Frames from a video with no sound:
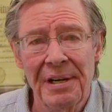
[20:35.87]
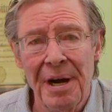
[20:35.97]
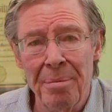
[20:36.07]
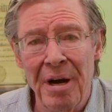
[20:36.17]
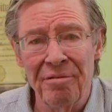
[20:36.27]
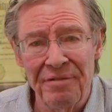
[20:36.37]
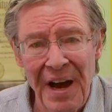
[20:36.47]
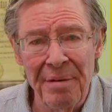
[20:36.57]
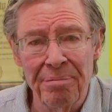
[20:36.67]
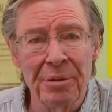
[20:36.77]
About
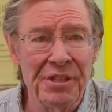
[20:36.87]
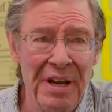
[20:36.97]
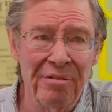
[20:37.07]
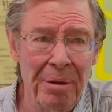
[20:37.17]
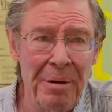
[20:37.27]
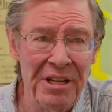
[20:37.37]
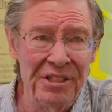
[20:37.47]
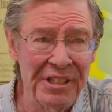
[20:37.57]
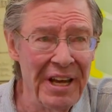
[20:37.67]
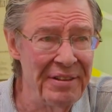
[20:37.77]
5% of our
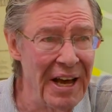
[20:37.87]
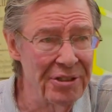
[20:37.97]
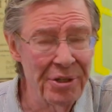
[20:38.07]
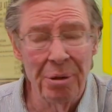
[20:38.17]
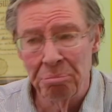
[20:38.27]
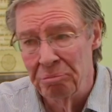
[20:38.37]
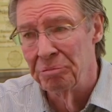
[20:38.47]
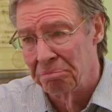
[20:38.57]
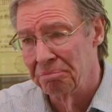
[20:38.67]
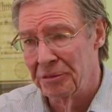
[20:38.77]
patients get that. So
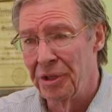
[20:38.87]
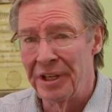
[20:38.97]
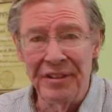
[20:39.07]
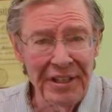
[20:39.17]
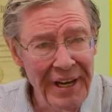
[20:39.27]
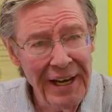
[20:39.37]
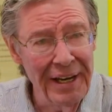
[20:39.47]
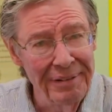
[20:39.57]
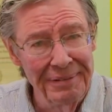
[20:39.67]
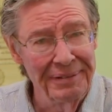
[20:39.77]
look at the
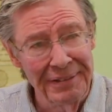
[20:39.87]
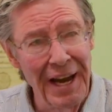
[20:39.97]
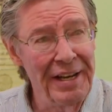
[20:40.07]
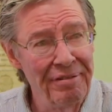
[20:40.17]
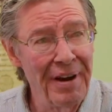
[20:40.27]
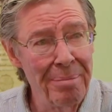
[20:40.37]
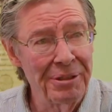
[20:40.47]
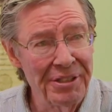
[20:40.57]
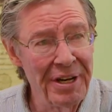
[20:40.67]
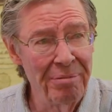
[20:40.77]
data.
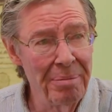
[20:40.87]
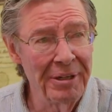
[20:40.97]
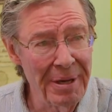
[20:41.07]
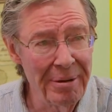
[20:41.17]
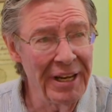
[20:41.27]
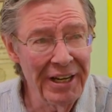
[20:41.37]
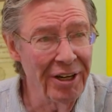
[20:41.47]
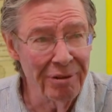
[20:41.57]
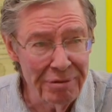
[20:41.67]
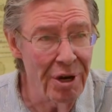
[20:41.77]
95% of women coming in
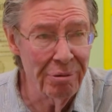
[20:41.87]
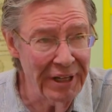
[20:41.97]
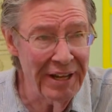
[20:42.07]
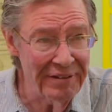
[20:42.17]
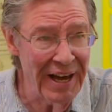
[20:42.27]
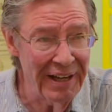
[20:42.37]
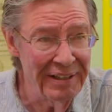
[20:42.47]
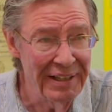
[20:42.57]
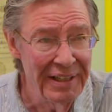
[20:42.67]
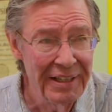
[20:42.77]
here don't get that.
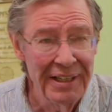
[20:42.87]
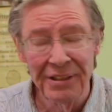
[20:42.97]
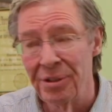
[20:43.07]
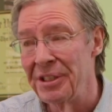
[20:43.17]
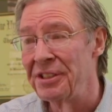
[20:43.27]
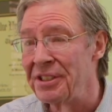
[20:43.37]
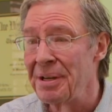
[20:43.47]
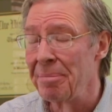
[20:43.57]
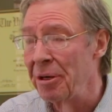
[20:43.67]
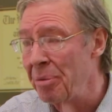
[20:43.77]
So this is
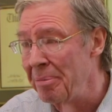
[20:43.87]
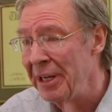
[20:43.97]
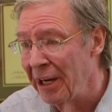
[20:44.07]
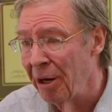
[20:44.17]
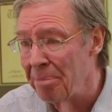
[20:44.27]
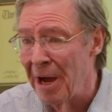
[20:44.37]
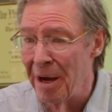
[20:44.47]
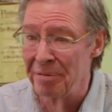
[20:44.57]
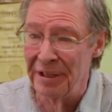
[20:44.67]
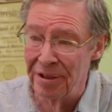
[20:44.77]
something women hear
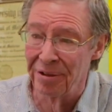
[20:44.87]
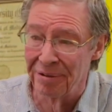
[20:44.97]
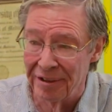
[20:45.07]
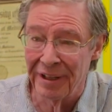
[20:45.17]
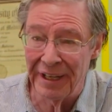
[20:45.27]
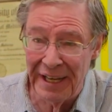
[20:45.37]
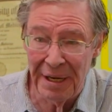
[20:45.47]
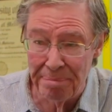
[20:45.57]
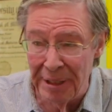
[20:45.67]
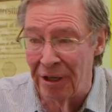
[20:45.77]
about. Either they're going to get
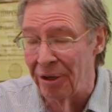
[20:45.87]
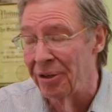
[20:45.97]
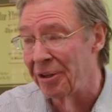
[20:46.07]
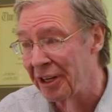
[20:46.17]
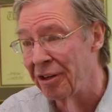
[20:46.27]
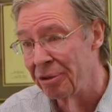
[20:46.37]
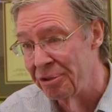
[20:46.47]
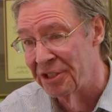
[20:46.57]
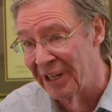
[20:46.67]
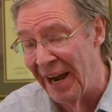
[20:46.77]
a beard or they're going to
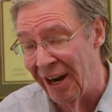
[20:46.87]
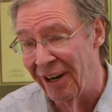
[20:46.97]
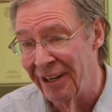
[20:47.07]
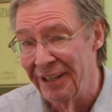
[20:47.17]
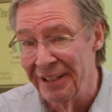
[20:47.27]
lose their hair.